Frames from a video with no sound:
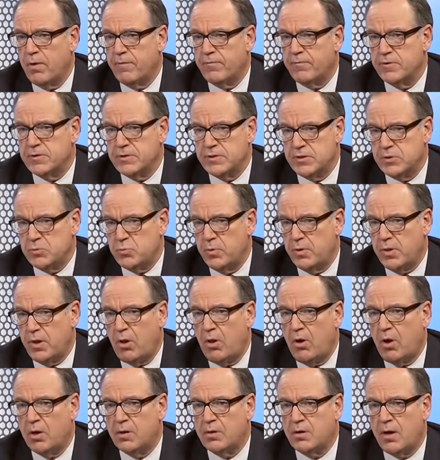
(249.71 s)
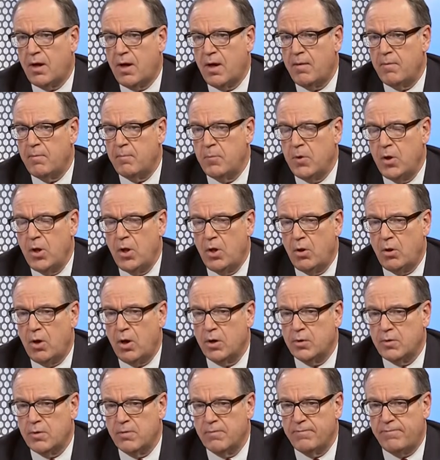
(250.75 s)
references with long-term
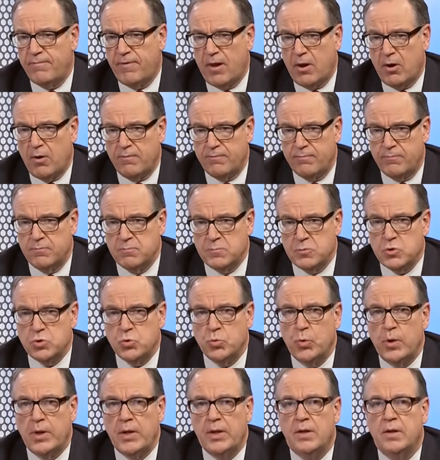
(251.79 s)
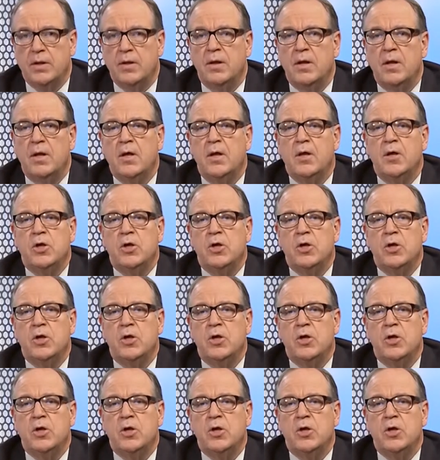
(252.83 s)
follow-up from Sweden,